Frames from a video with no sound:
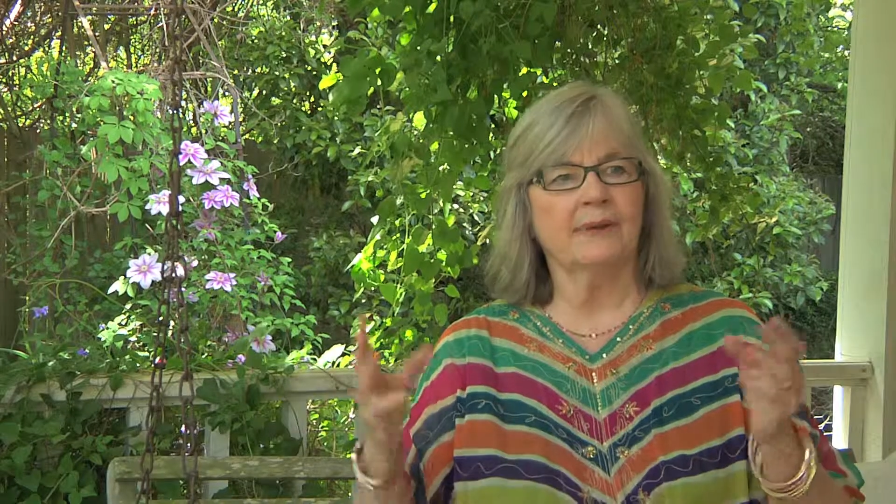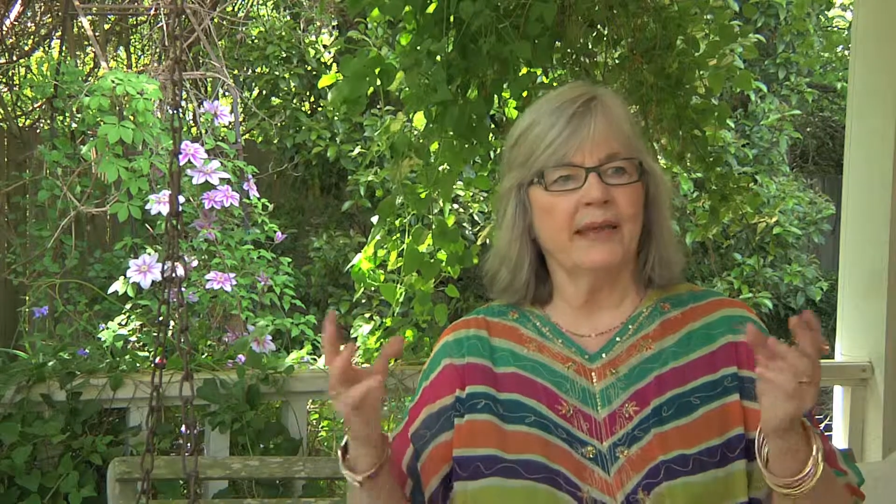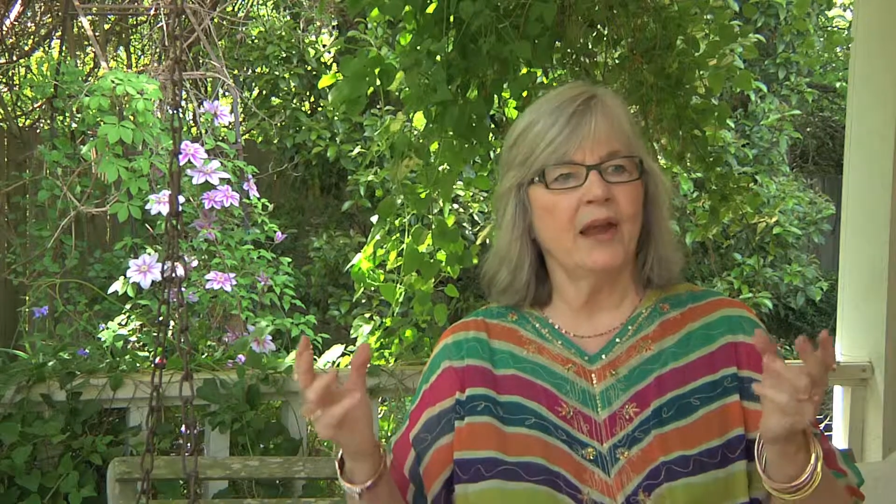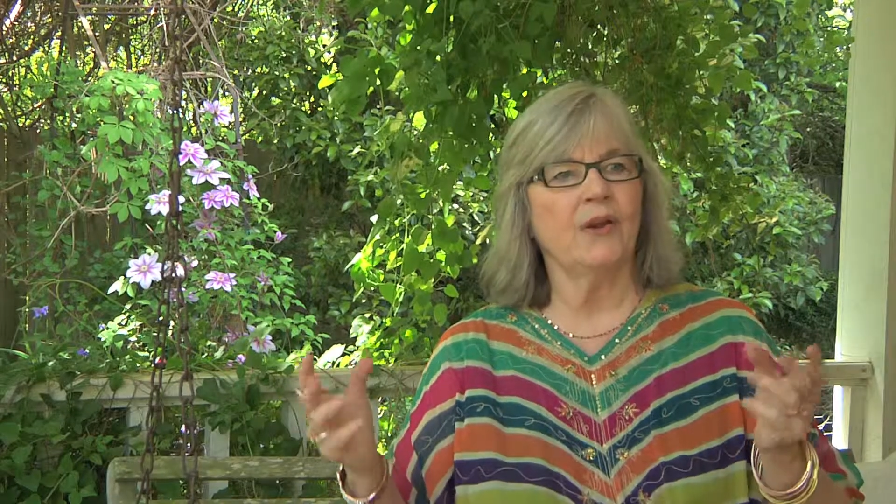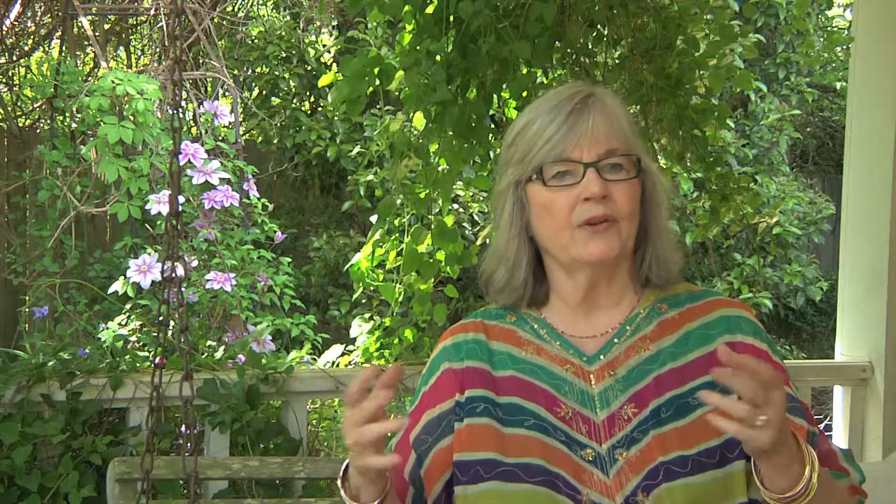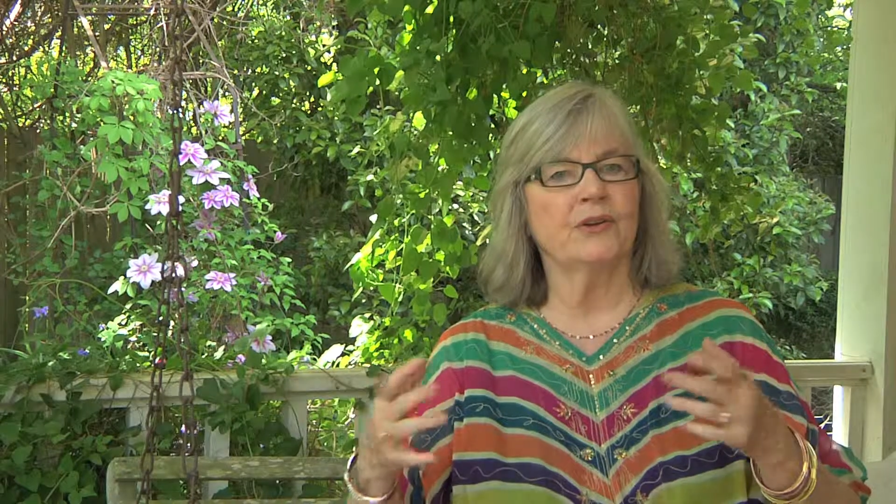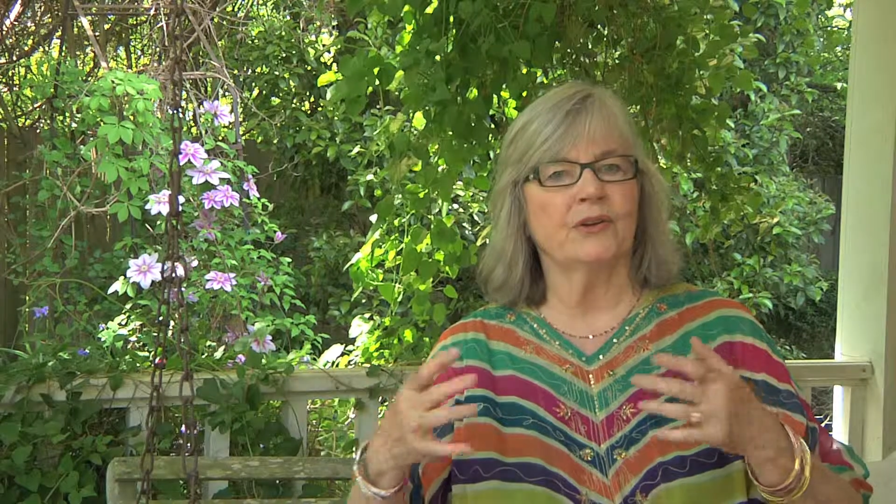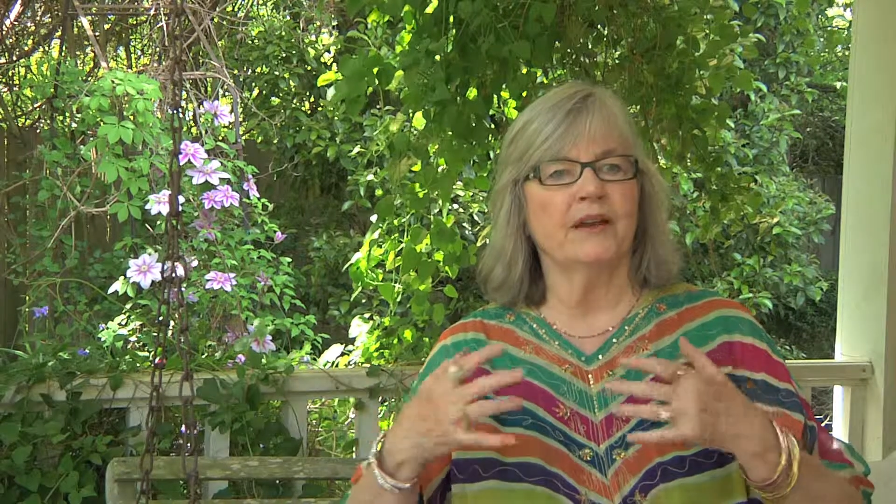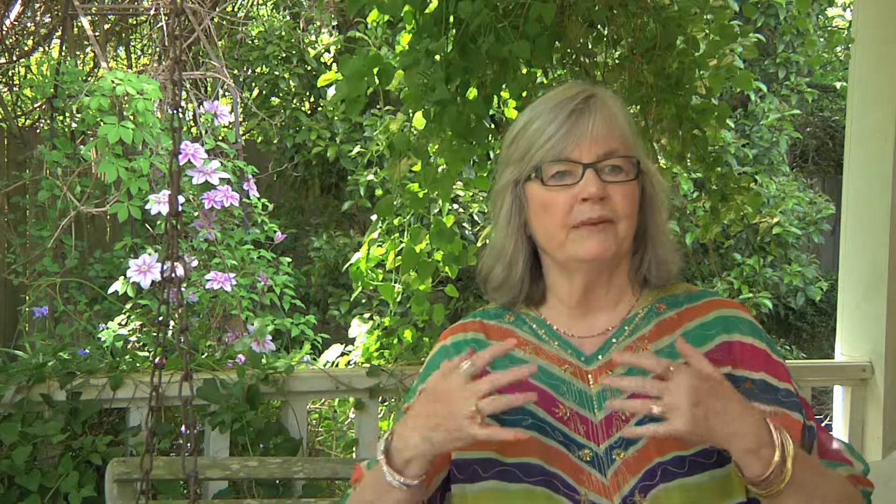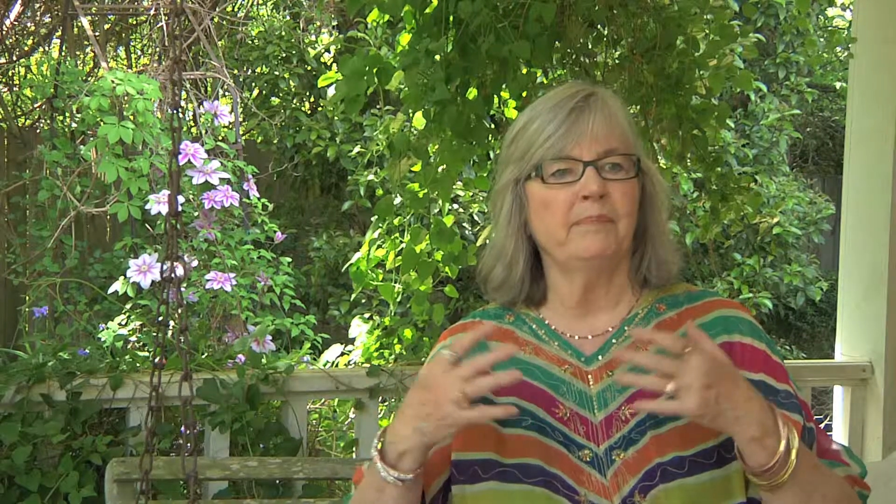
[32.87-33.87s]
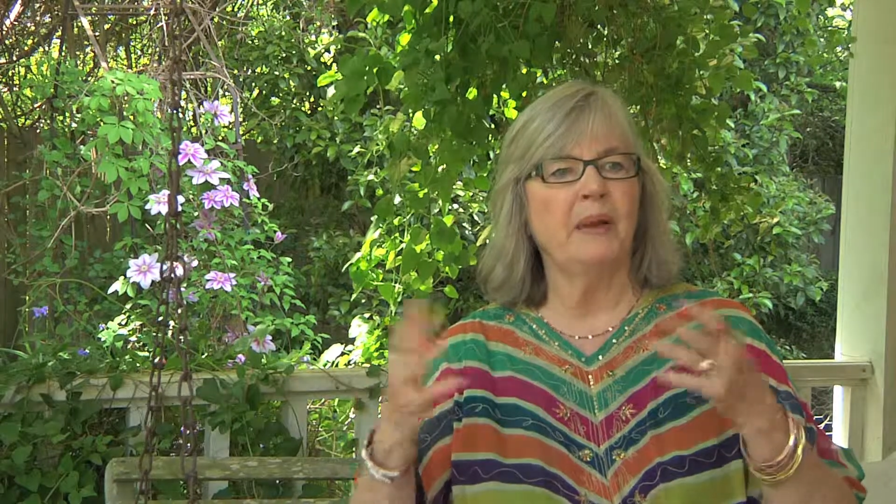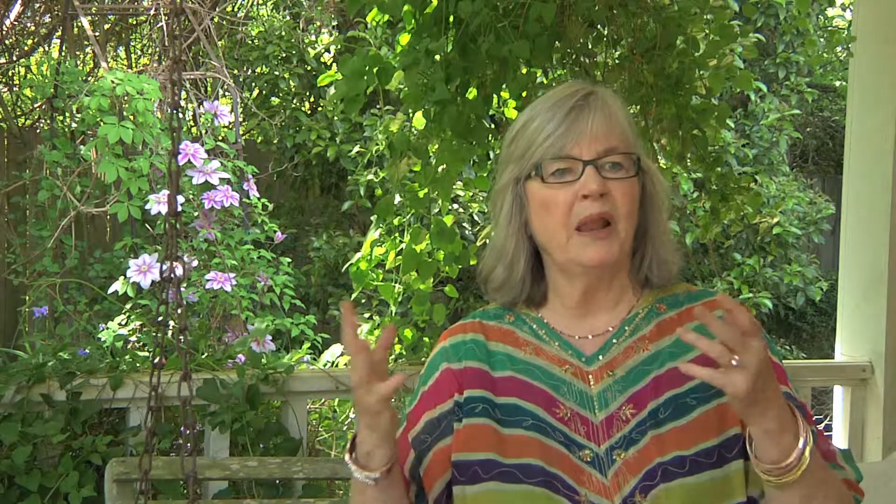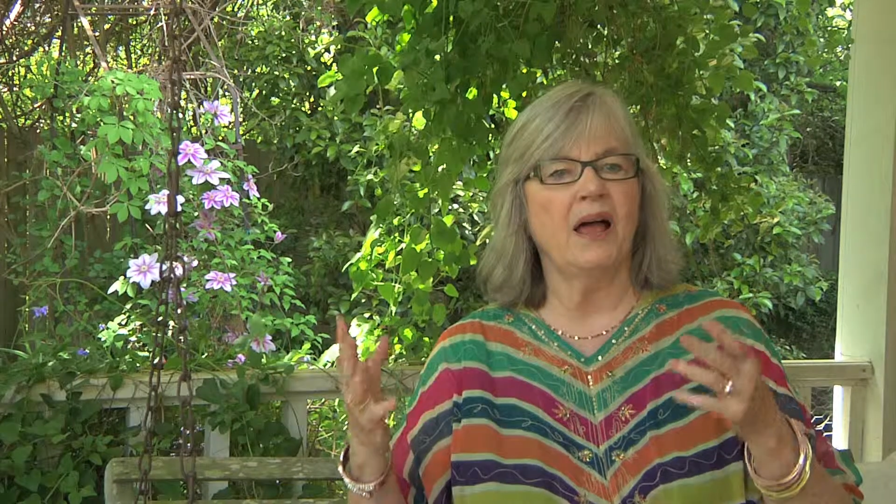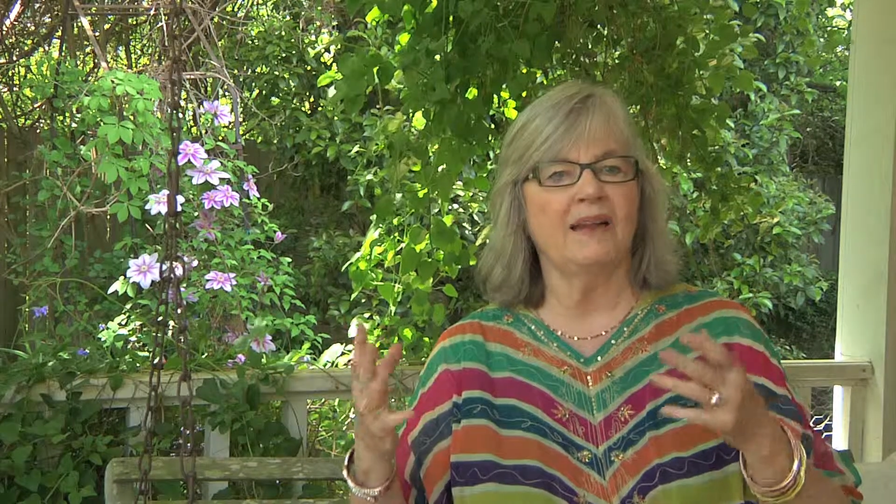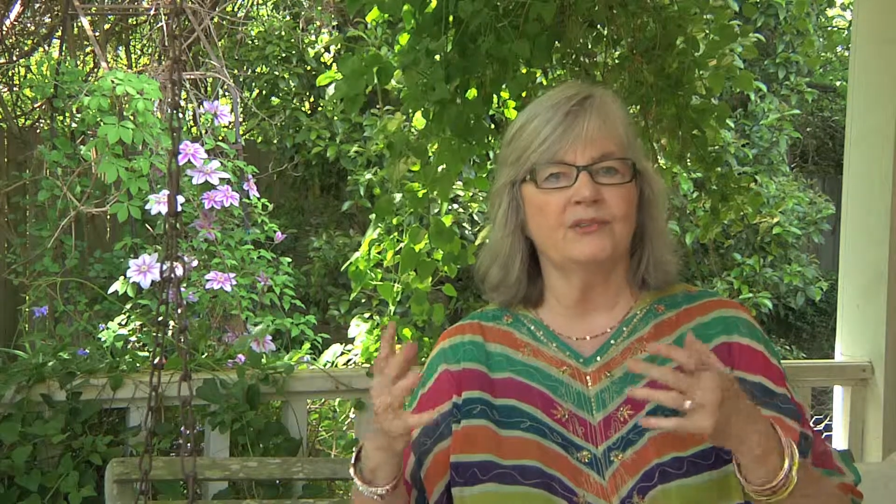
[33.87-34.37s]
character and plot